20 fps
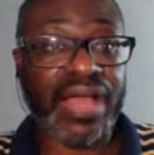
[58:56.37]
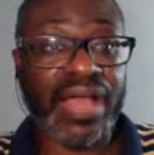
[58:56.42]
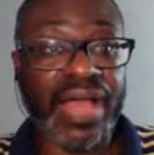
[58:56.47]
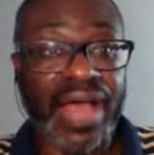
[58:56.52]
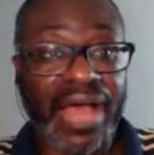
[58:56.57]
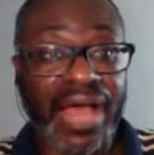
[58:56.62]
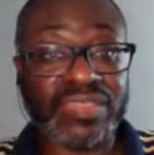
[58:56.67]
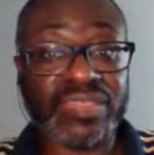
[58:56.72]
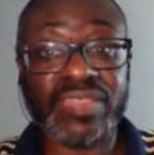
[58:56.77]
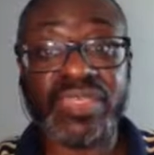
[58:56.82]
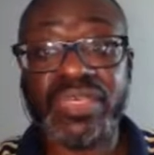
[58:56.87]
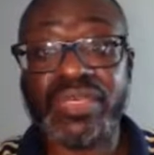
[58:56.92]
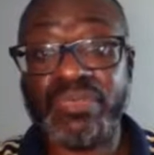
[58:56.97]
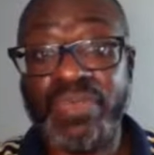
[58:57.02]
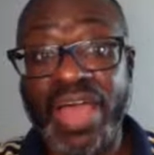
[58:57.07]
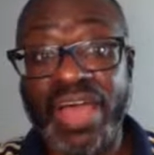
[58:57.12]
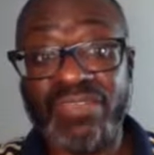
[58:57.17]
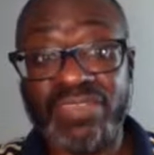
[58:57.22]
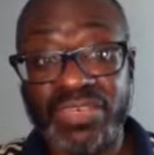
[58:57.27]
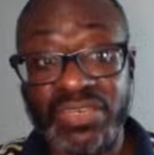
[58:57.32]
I see him
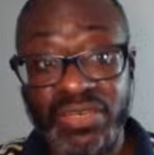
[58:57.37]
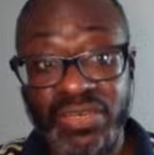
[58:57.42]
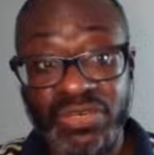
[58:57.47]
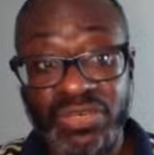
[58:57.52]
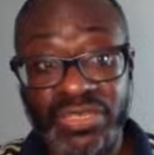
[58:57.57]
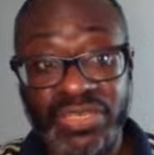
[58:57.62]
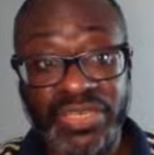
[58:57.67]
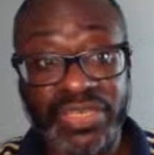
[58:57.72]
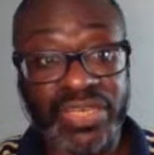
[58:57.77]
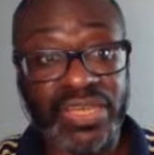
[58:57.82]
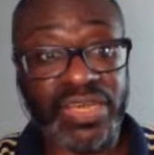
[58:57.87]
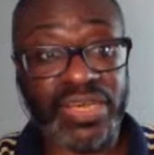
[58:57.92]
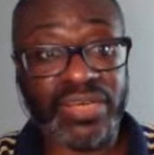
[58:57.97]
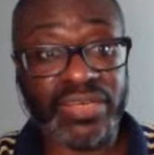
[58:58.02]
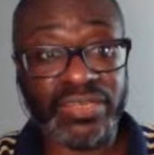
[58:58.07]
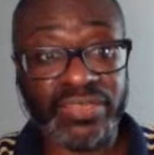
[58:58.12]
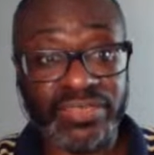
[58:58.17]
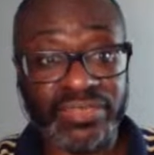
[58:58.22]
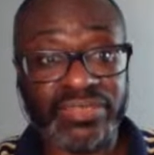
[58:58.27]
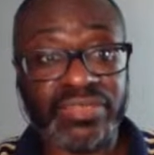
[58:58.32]
having a good year,
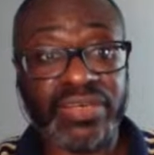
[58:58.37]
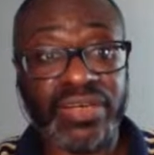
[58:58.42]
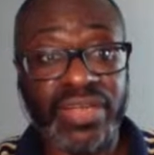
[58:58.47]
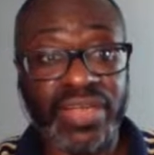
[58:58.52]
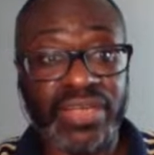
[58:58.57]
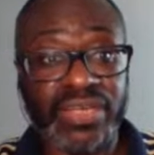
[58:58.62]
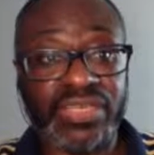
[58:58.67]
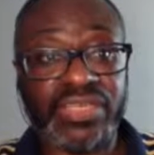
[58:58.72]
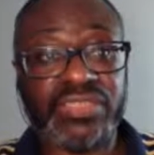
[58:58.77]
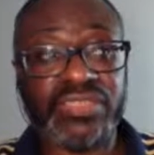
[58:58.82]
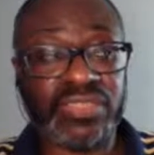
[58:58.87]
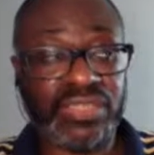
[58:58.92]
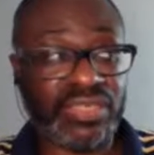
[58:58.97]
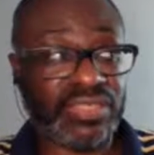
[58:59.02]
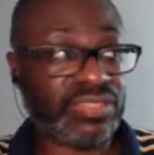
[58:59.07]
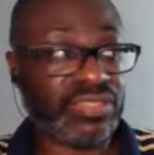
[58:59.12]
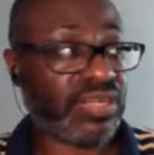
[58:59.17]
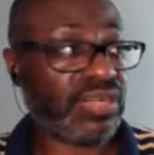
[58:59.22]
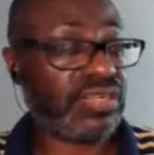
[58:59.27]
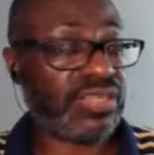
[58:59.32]
and
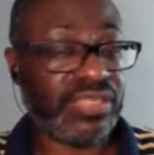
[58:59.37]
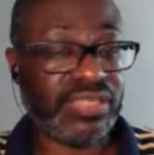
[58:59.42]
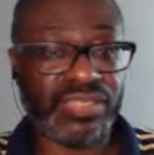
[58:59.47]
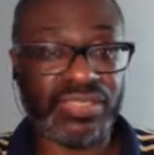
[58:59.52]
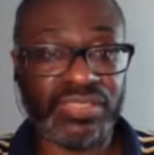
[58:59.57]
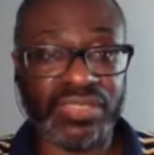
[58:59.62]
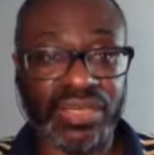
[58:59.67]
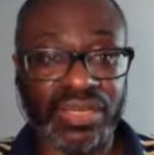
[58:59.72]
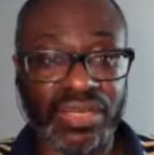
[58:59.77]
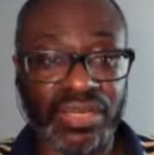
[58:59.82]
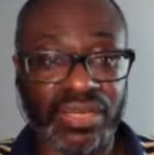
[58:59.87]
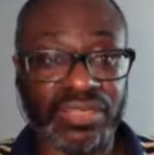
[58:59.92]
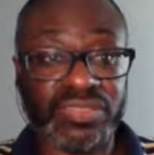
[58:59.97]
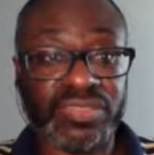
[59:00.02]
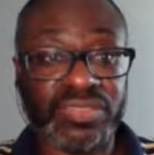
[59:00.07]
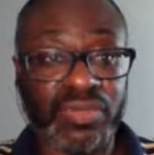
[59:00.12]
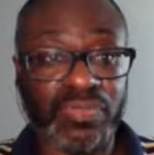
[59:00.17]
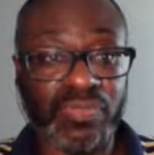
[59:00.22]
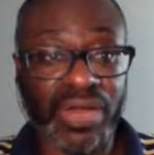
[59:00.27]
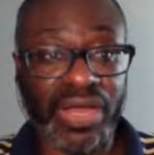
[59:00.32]
he's
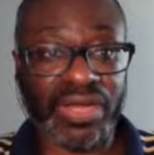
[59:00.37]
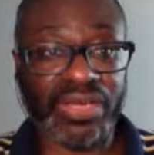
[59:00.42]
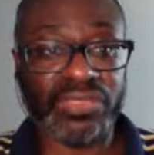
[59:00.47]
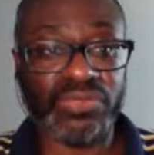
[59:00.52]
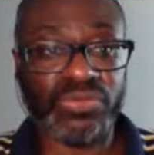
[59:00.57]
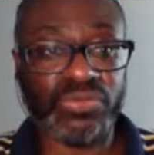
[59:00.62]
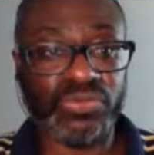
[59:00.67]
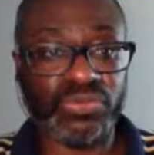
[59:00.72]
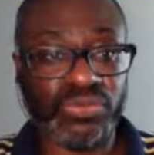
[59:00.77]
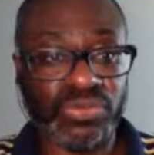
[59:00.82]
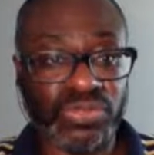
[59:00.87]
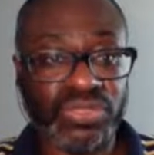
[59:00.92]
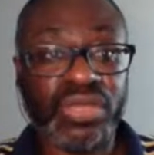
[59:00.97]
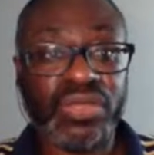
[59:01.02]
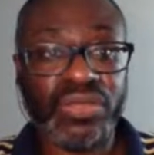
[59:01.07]
somebody who's